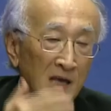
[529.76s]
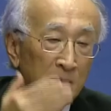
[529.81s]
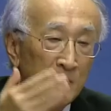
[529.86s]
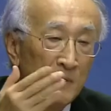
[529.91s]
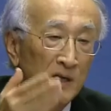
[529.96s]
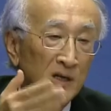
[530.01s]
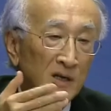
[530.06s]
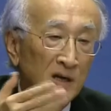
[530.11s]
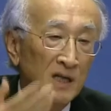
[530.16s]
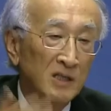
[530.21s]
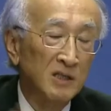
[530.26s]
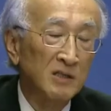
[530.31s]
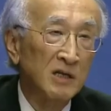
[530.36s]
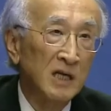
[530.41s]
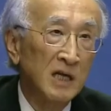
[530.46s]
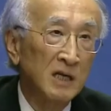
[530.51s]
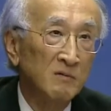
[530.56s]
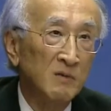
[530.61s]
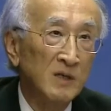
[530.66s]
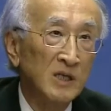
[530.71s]
aiming at
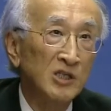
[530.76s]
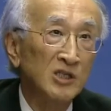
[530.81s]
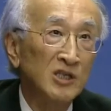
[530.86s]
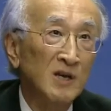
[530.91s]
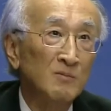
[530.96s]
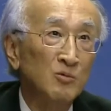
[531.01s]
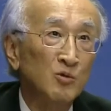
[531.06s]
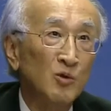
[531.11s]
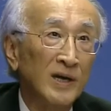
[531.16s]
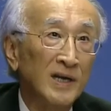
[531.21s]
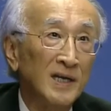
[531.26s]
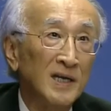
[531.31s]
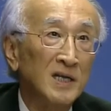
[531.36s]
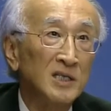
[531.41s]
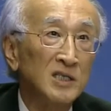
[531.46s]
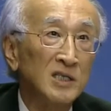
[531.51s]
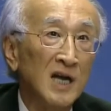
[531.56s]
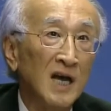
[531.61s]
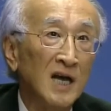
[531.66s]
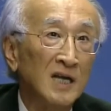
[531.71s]
renewable
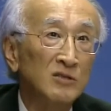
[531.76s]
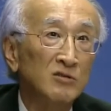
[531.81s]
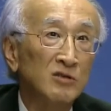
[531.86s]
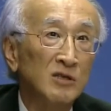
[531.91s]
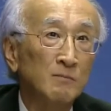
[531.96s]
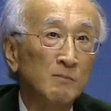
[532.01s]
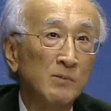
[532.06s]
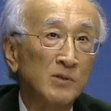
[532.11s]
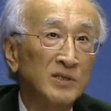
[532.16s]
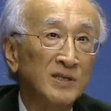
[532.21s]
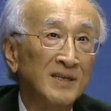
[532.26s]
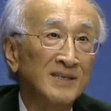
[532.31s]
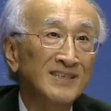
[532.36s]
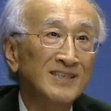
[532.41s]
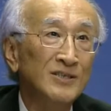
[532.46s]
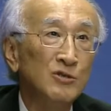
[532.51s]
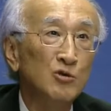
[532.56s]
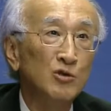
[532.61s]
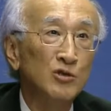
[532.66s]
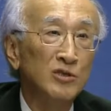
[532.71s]
energy 100%
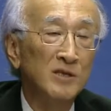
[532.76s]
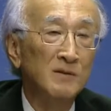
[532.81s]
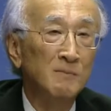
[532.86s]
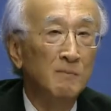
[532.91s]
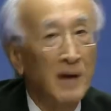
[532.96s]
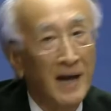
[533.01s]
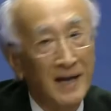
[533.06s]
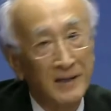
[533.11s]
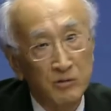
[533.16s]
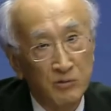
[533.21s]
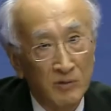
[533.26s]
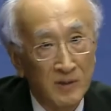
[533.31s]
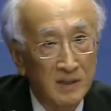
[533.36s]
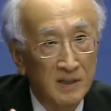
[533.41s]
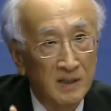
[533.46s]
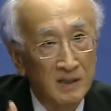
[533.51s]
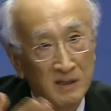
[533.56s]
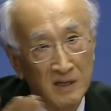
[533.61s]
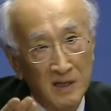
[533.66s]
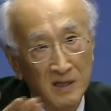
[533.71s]
user by
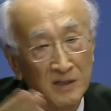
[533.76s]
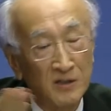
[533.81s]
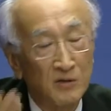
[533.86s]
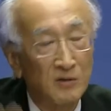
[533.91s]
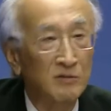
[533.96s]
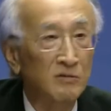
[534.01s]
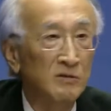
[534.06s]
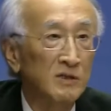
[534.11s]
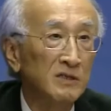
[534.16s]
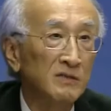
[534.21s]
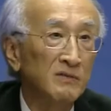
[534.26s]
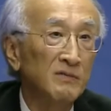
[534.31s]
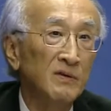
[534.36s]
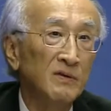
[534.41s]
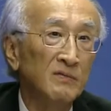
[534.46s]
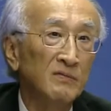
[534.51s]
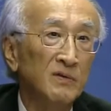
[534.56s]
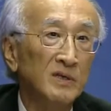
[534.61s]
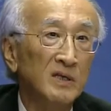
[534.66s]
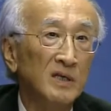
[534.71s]
2030 or
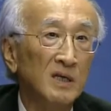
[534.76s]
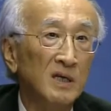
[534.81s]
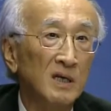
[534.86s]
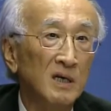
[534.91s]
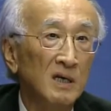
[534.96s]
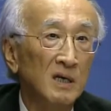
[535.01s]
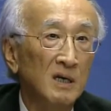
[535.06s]
2050.